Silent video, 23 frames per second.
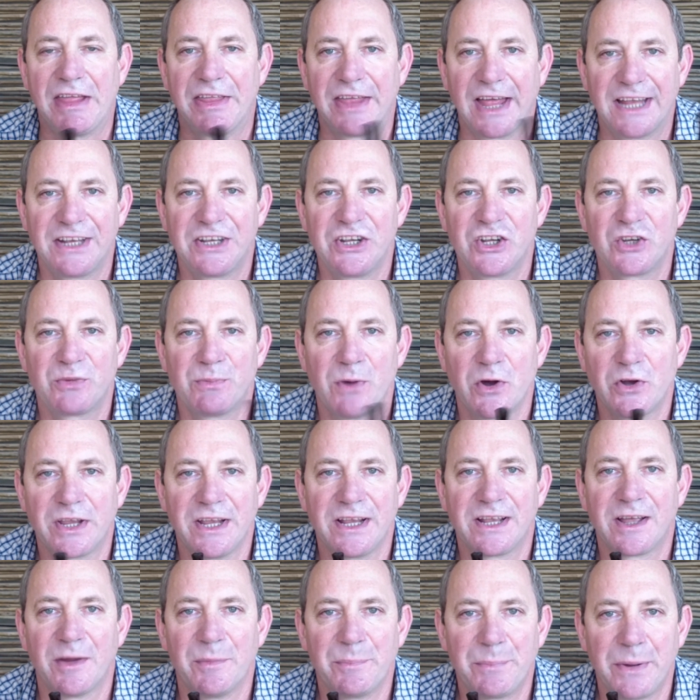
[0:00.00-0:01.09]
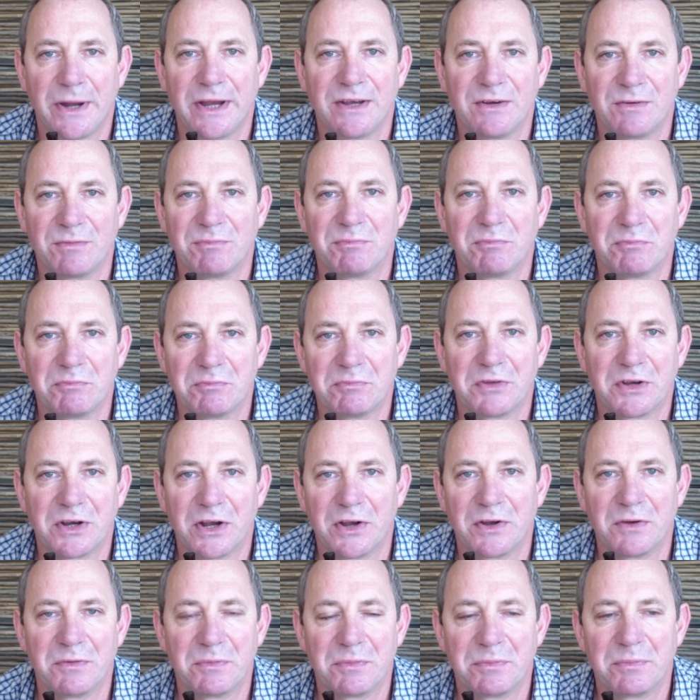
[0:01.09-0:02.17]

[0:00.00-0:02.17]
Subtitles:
anti-smoking campaign, you know,